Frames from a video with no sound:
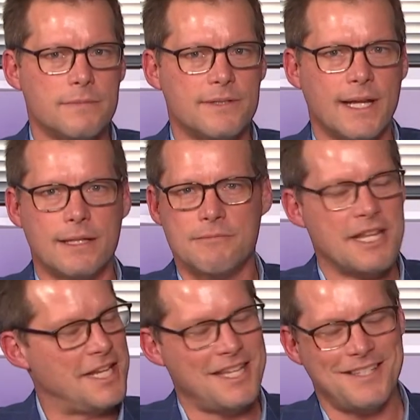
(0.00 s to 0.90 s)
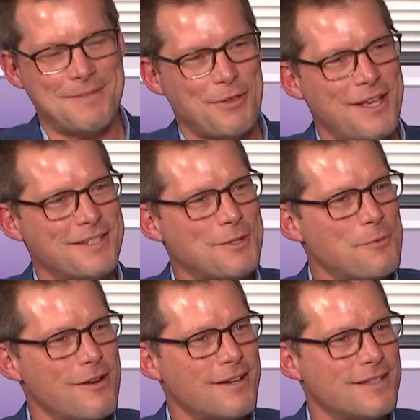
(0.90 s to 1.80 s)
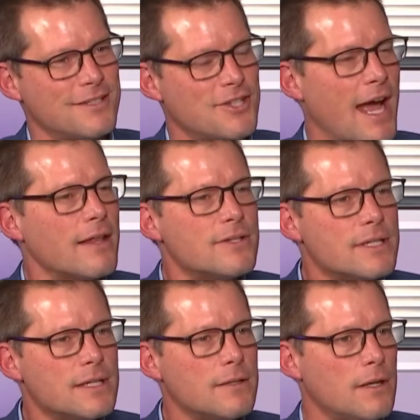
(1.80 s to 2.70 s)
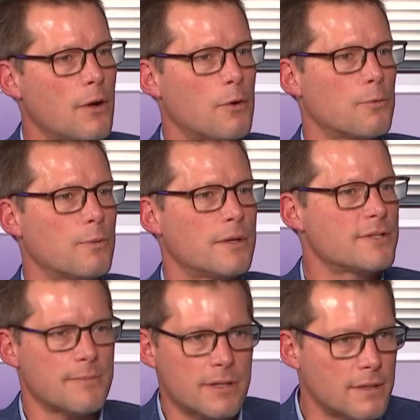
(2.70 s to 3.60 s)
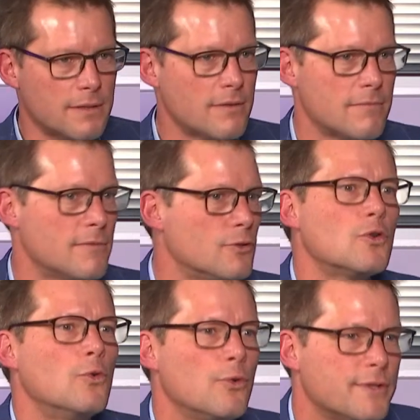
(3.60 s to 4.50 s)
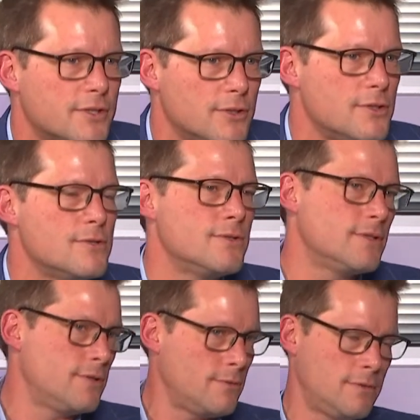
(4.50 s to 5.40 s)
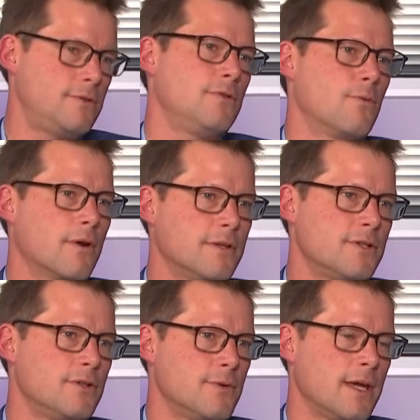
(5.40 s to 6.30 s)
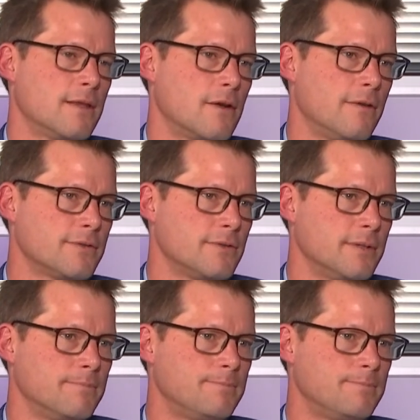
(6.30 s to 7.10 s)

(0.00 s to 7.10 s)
that an easy place to work? Is it challenging? Or what are some of the tools that you use to do the work that you're doing in the Gulf Stream?